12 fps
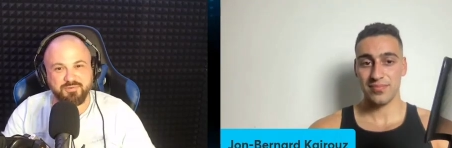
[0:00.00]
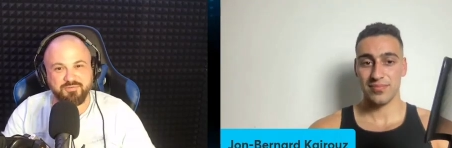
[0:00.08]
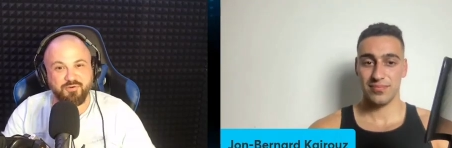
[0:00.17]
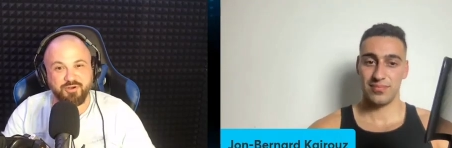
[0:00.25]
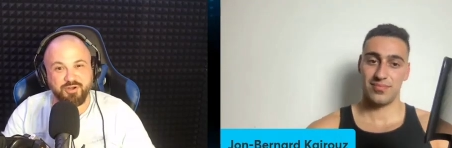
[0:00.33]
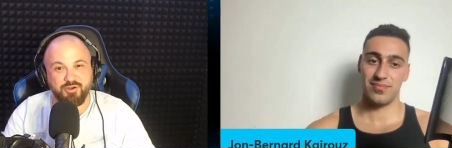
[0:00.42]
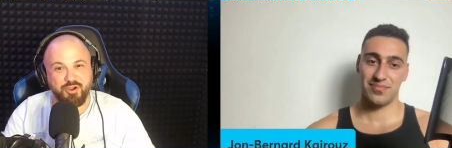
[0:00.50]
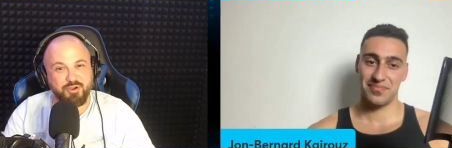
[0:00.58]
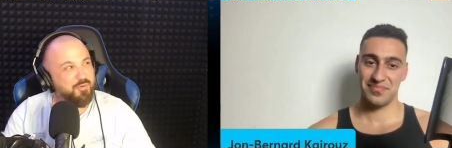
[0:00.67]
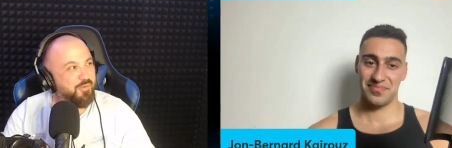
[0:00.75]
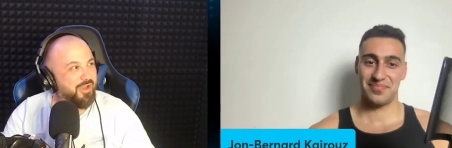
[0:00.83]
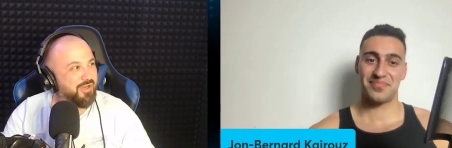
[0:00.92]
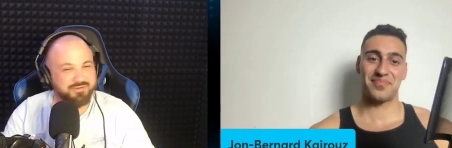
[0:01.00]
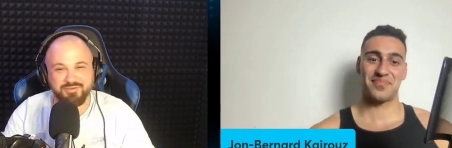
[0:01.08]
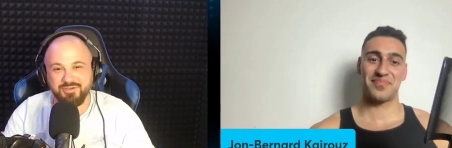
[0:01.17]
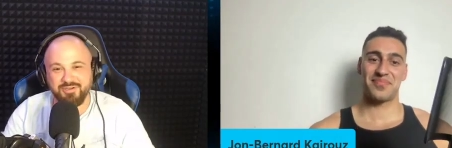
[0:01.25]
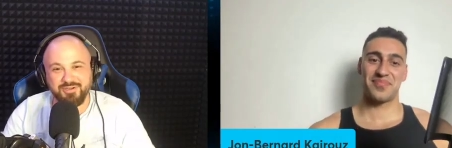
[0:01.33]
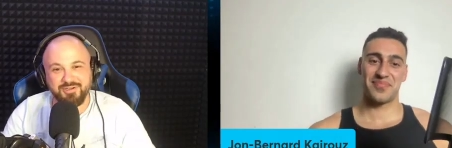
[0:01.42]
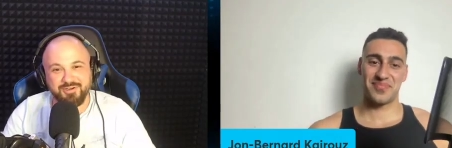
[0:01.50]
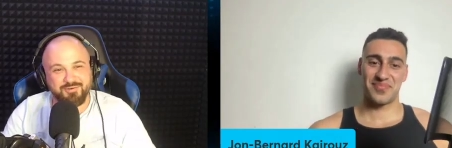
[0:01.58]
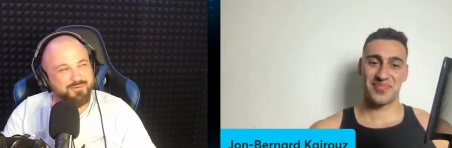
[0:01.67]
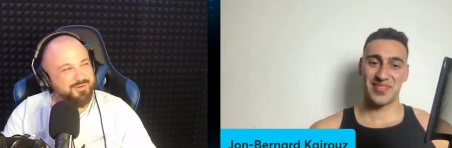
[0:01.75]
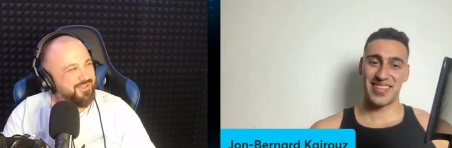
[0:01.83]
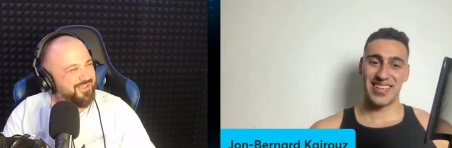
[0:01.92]
Speaker 1: before I go home." I'm like,
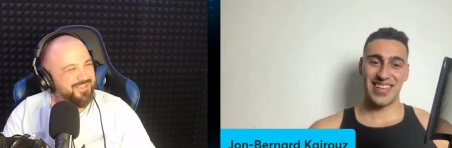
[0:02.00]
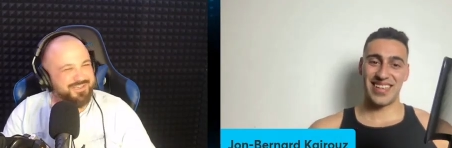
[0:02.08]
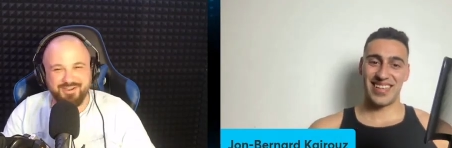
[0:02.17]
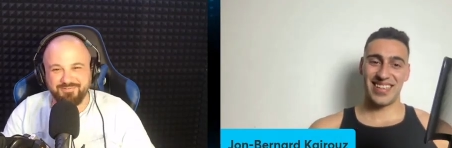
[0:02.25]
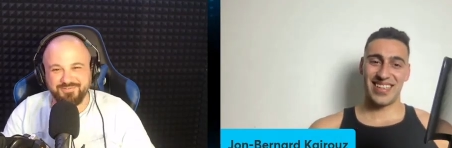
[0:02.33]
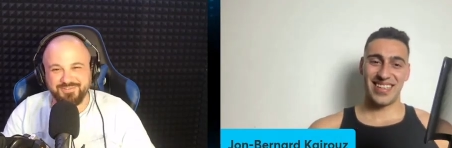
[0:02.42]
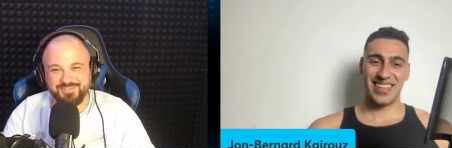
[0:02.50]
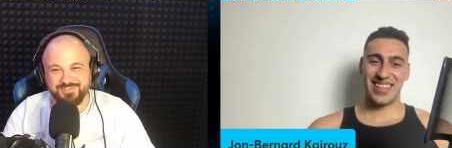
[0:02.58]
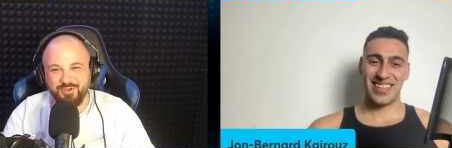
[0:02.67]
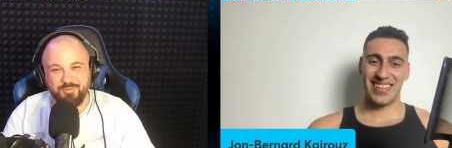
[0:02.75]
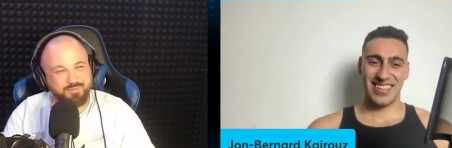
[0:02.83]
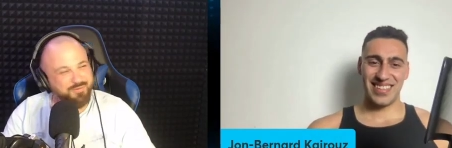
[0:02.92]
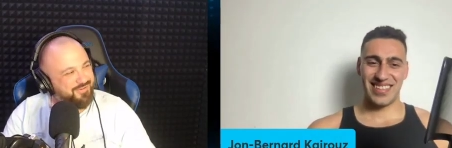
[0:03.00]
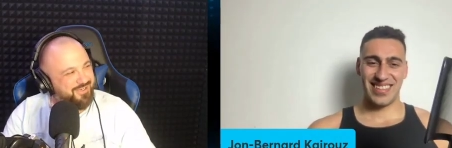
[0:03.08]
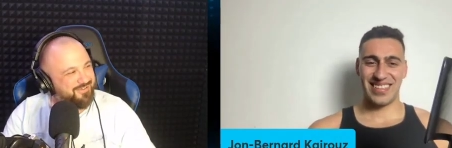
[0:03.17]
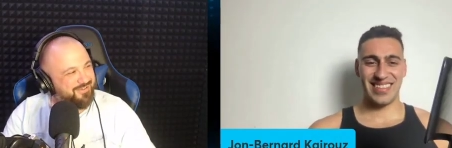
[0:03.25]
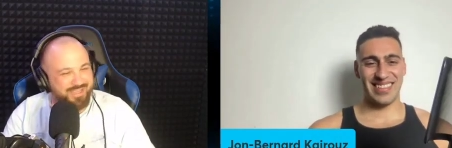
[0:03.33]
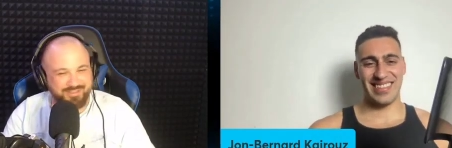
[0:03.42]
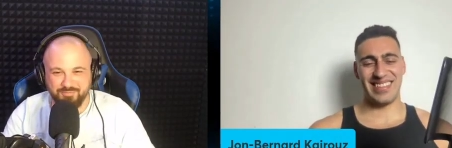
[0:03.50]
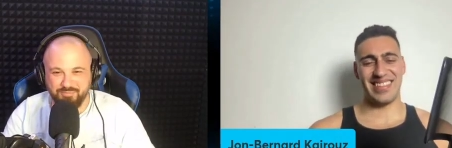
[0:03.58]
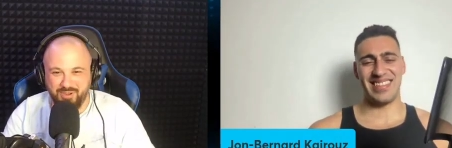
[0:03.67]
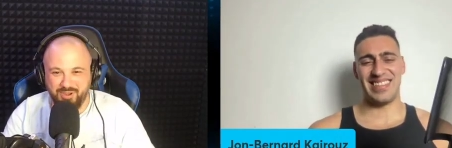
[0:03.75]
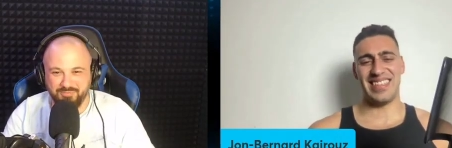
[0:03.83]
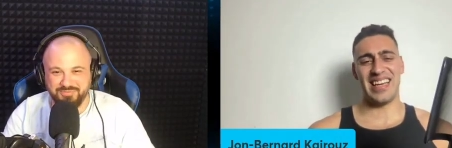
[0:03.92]
really? You have to stop
Speaker 2: and at the
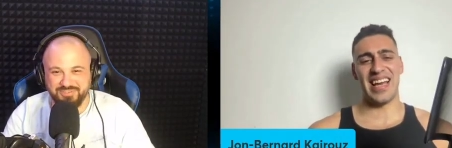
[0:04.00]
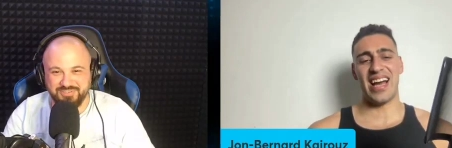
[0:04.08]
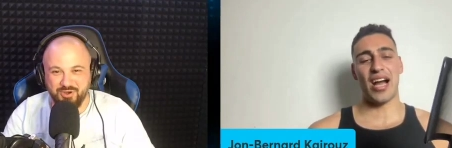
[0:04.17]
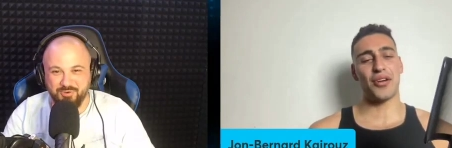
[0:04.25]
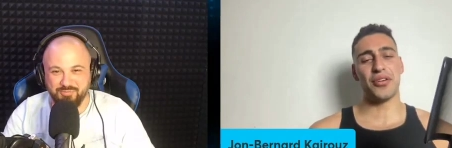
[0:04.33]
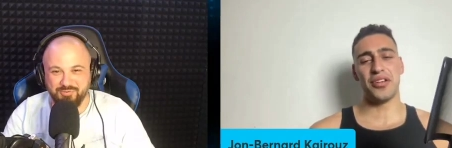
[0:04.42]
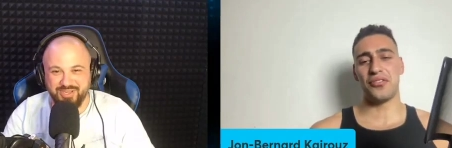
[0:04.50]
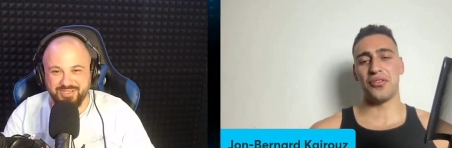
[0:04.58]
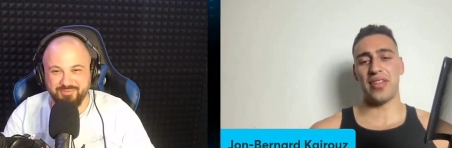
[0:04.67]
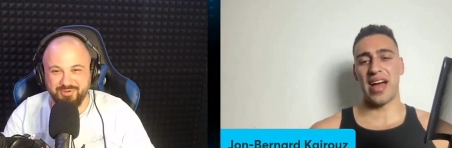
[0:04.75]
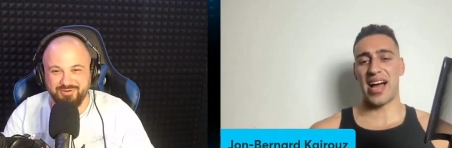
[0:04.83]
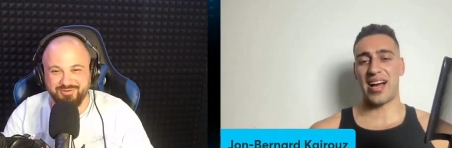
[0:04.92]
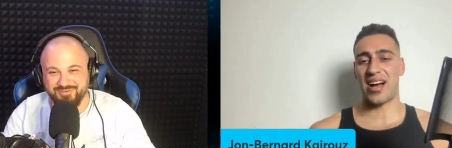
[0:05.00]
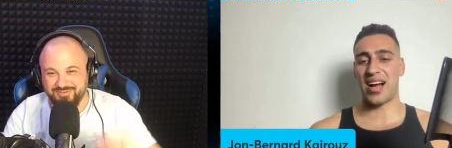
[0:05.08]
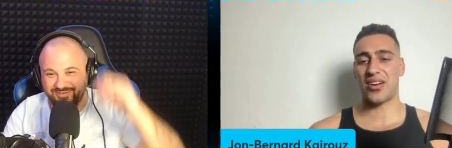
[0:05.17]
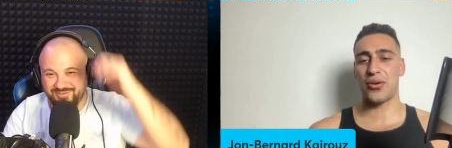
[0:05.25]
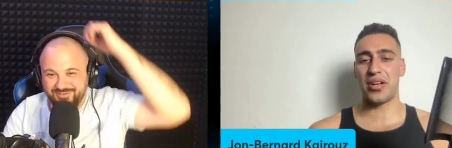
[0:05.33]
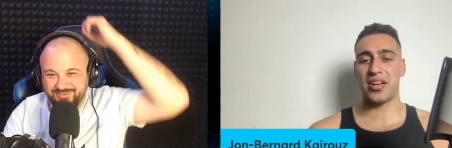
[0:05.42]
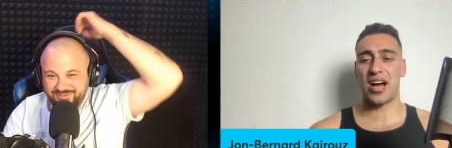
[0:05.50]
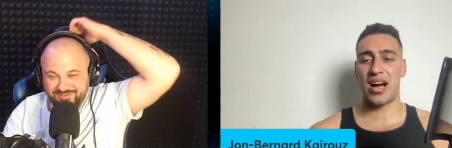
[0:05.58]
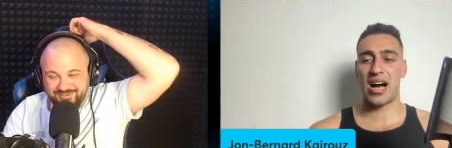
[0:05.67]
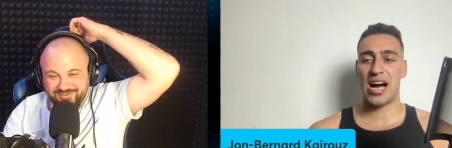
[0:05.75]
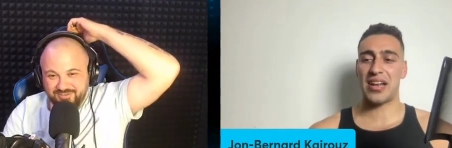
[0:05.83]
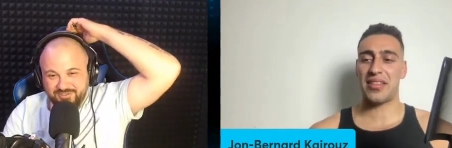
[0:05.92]
pub? Yeah, I couldn't do that. I couldn't.
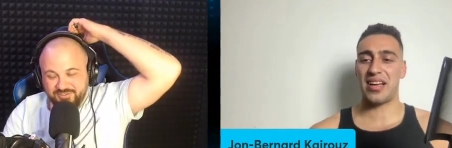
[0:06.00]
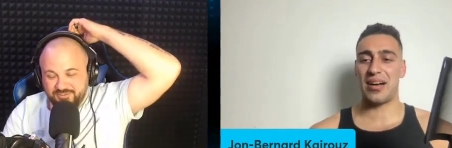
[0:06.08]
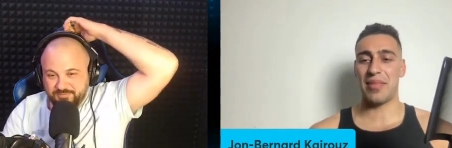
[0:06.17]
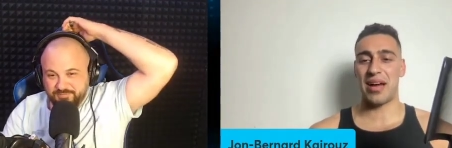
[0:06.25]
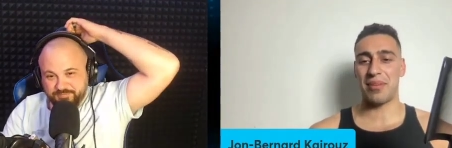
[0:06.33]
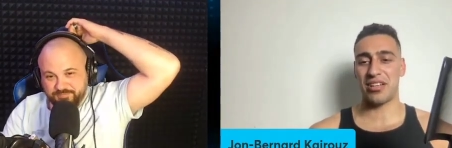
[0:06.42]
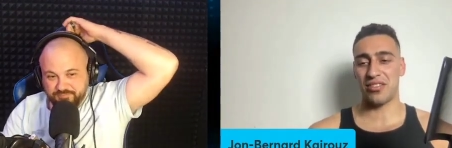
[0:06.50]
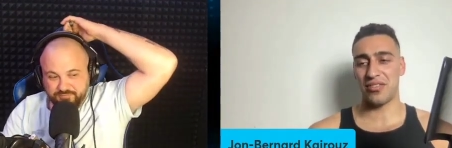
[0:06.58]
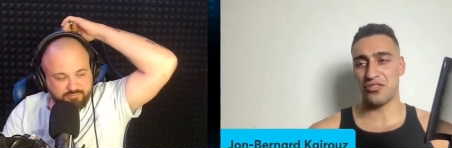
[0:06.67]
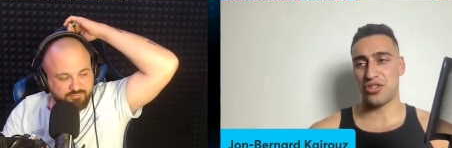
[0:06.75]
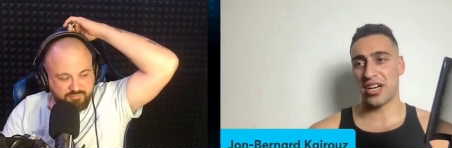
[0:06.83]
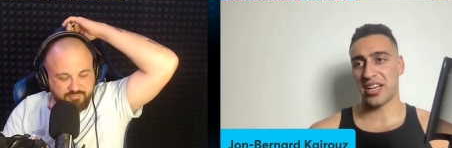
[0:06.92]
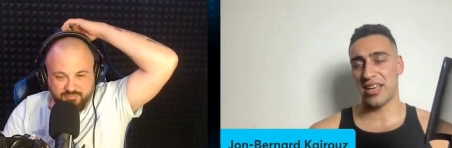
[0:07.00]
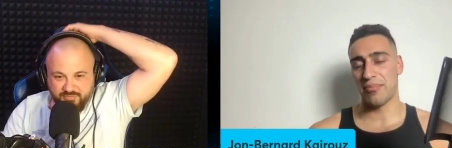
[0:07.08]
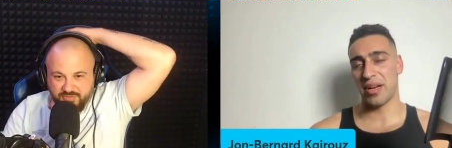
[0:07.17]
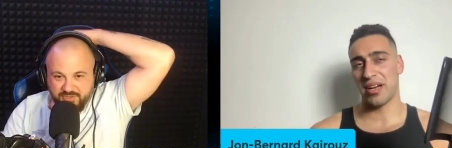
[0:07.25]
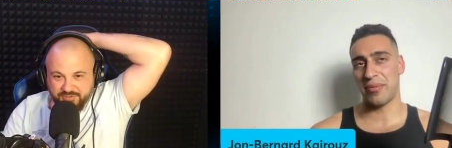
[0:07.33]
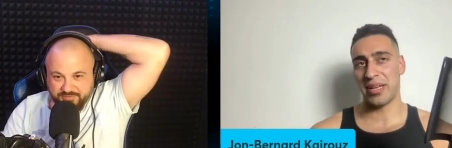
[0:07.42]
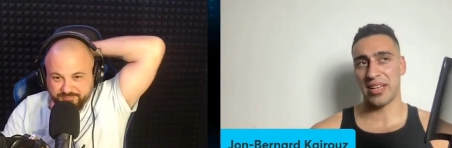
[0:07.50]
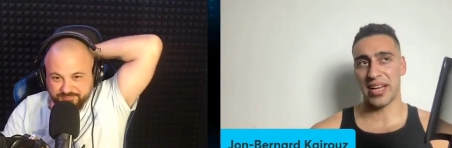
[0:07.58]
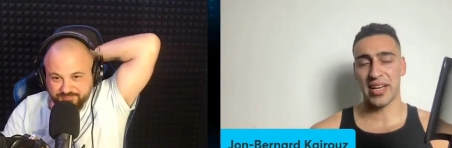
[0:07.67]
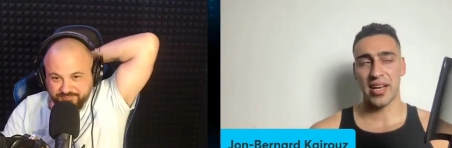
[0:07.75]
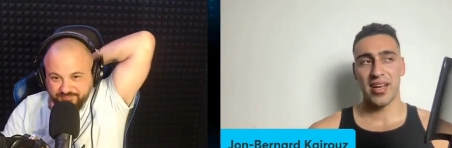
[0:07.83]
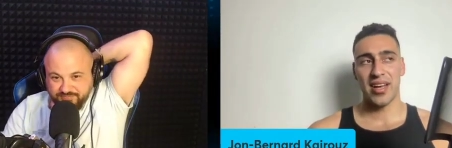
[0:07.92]
I, I, don't think I'm that much of a junkie, but I mean,
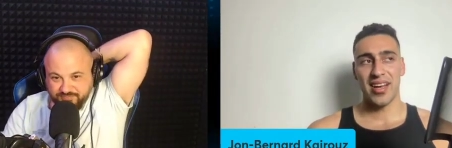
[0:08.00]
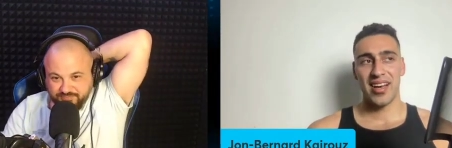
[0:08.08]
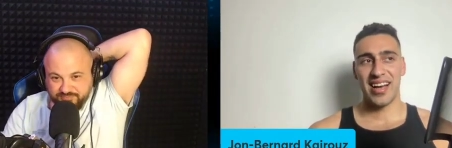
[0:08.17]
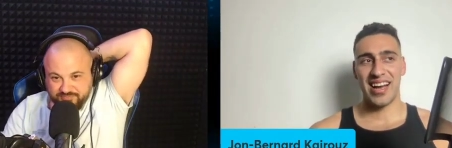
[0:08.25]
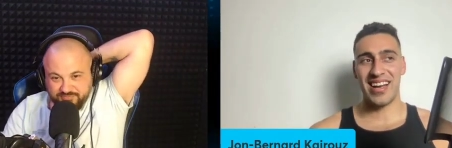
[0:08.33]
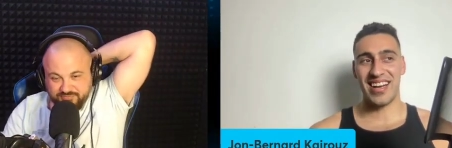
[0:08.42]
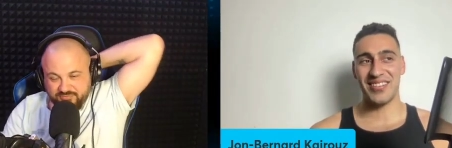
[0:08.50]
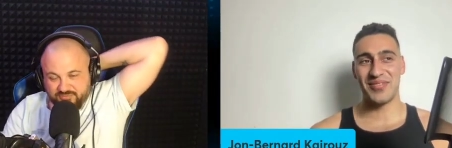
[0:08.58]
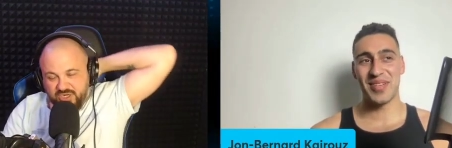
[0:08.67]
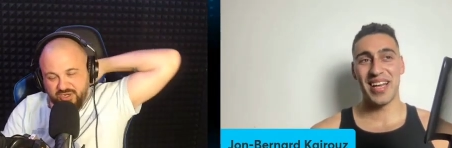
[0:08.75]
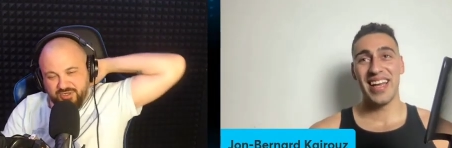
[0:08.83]
like, um,